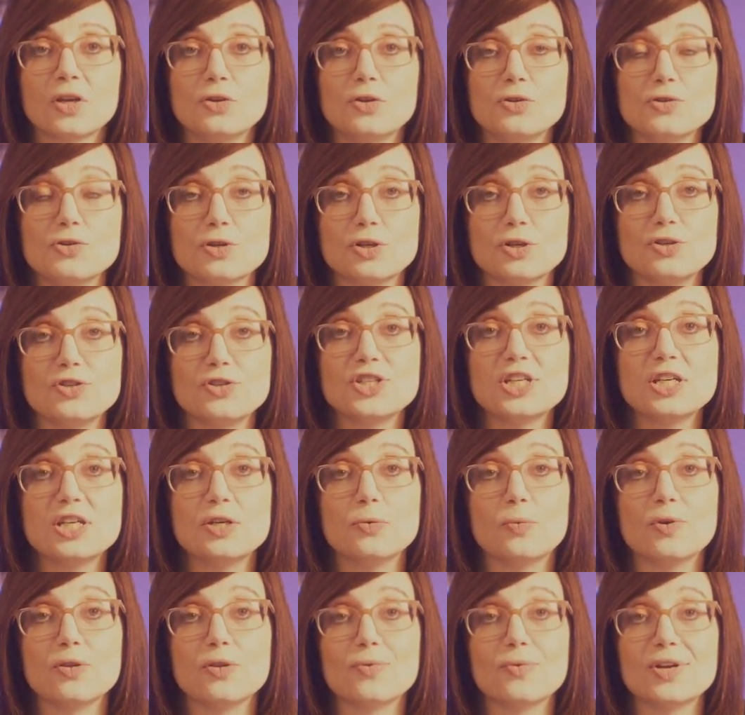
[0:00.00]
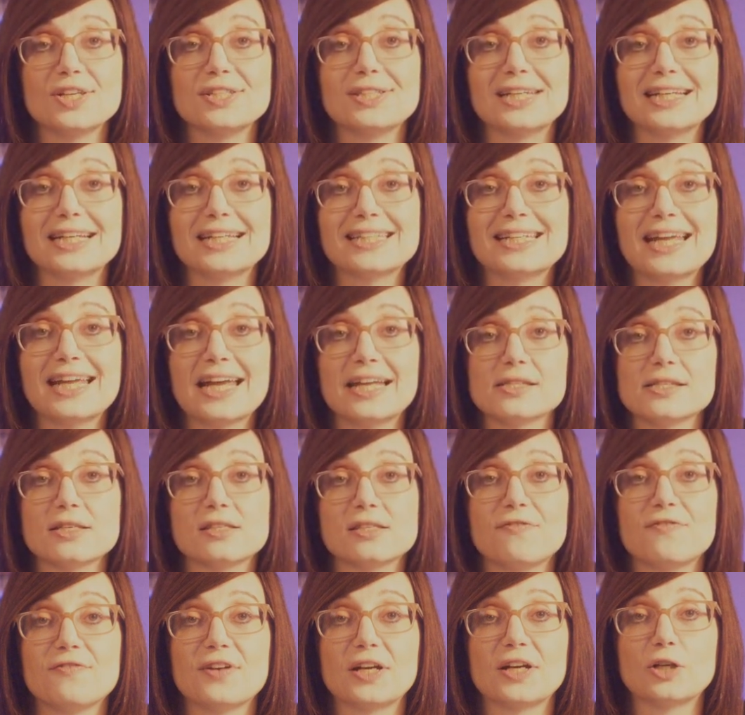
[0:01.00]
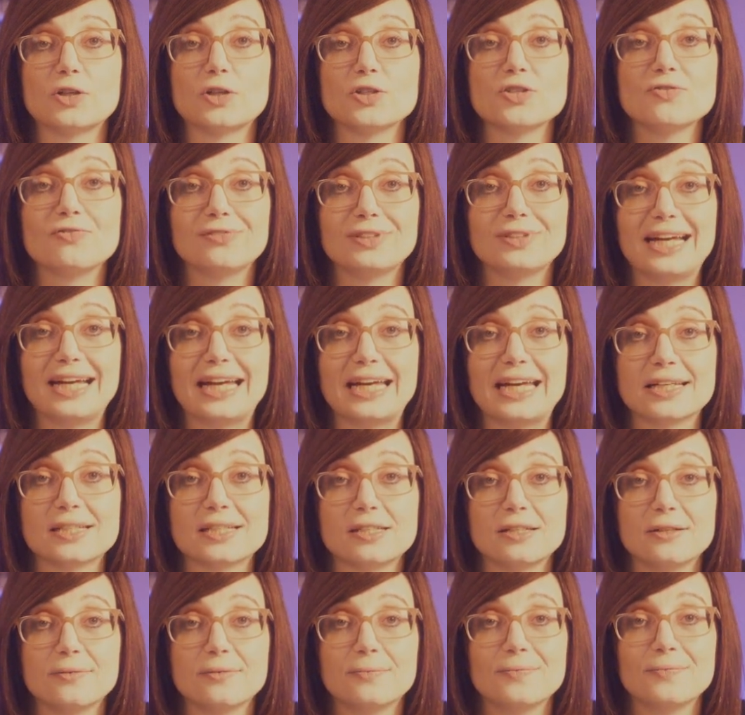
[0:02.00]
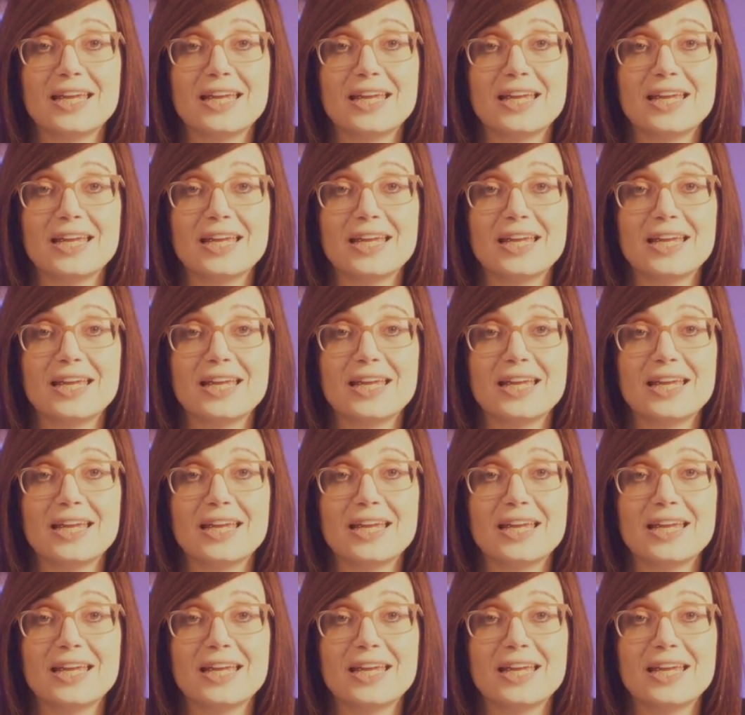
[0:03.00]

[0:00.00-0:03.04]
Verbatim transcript: You can see when the wrist extends, the fingers flex.